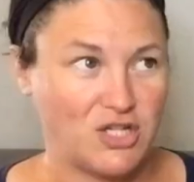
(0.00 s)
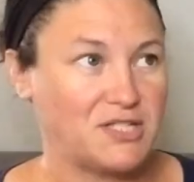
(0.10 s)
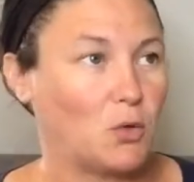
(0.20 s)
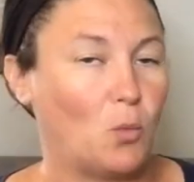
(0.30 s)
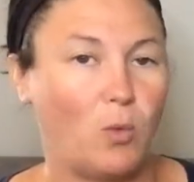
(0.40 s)
I
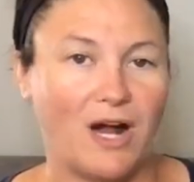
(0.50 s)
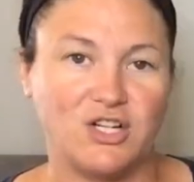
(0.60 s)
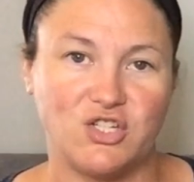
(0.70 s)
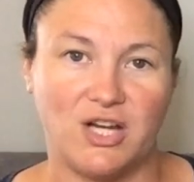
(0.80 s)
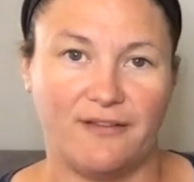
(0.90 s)
just
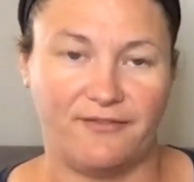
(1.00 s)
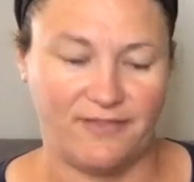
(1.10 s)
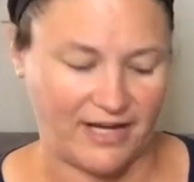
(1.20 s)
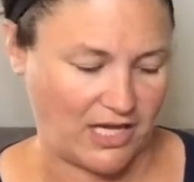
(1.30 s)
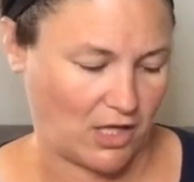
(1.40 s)
watched a
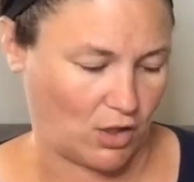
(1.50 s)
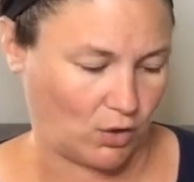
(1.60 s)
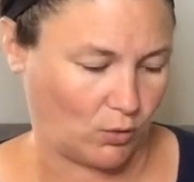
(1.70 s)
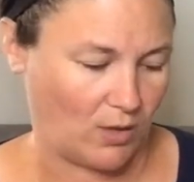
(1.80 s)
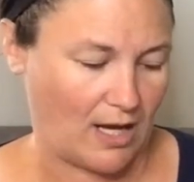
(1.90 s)

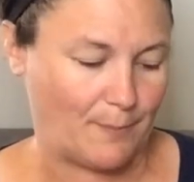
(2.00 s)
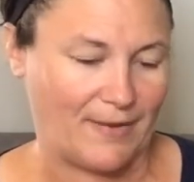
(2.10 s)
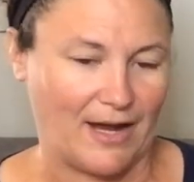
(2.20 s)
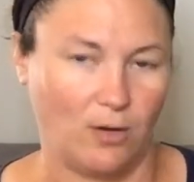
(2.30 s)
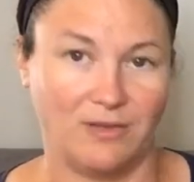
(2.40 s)
video
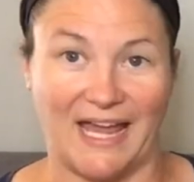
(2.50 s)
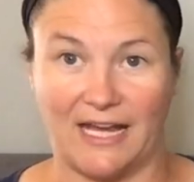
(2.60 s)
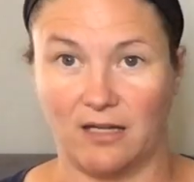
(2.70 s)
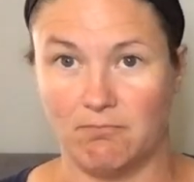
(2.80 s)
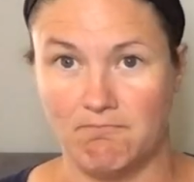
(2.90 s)
about
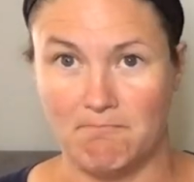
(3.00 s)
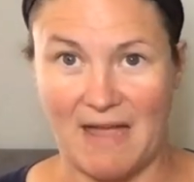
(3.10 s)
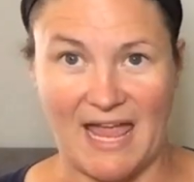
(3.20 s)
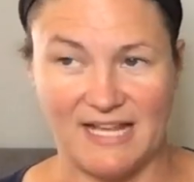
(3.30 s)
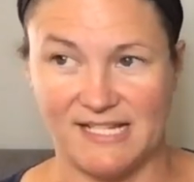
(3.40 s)
like
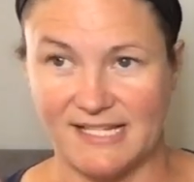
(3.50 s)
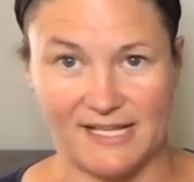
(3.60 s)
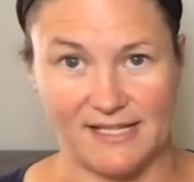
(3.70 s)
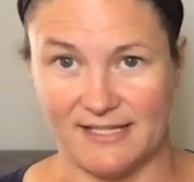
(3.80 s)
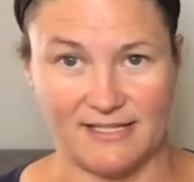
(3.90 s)

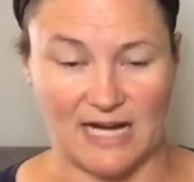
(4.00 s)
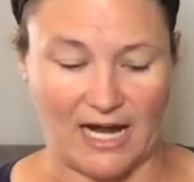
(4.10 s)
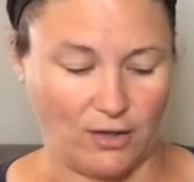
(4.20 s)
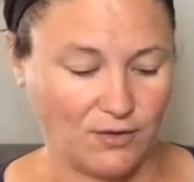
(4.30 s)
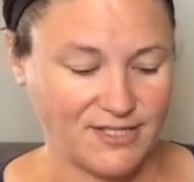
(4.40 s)
men's
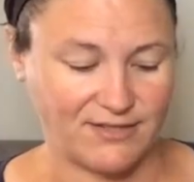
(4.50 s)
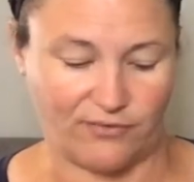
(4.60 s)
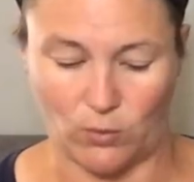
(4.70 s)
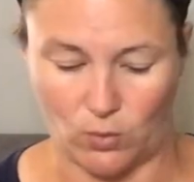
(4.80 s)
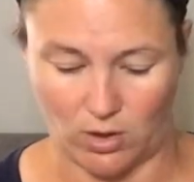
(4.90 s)

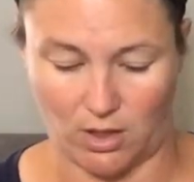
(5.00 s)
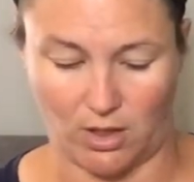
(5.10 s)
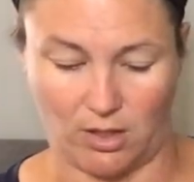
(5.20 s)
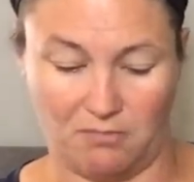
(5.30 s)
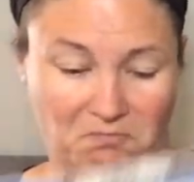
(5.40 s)
styles
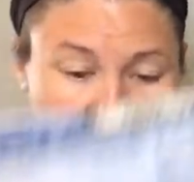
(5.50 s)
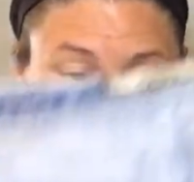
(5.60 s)
for